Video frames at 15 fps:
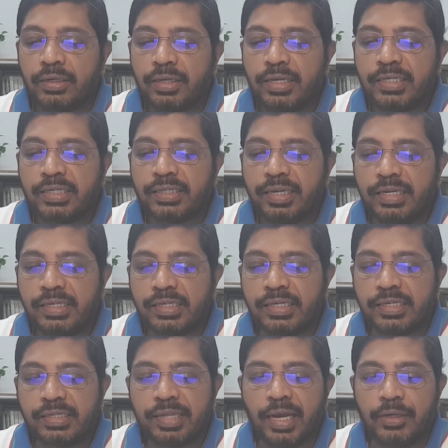his thesis
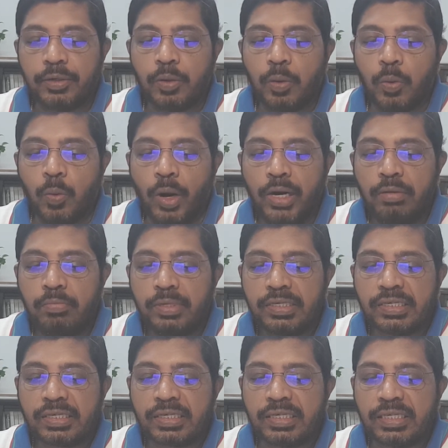that one
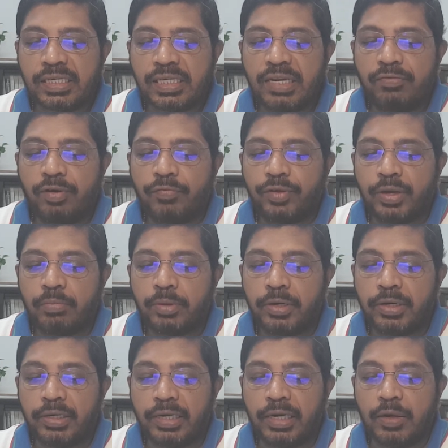must conceive of
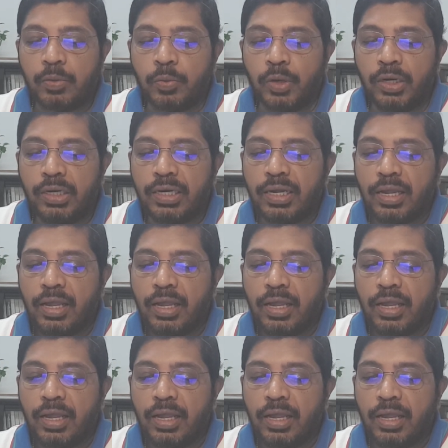hermeneutic work